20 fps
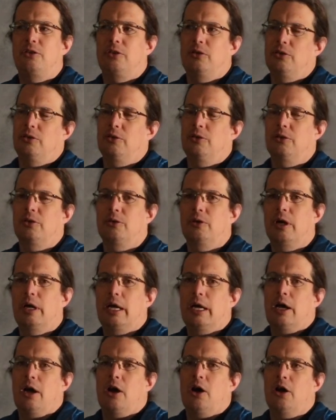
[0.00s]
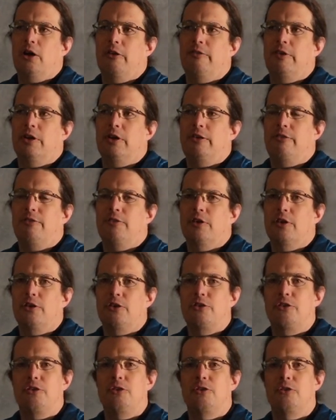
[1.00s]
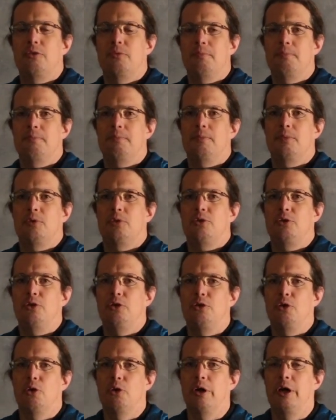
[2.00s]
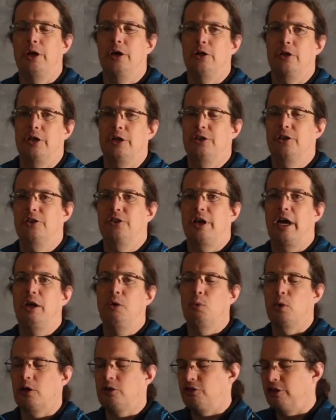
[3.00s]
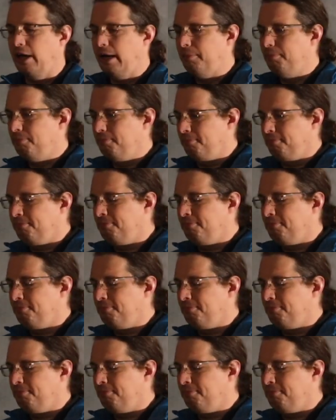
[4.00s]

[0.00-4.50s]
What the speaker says: to our very first tutorial and design workshop,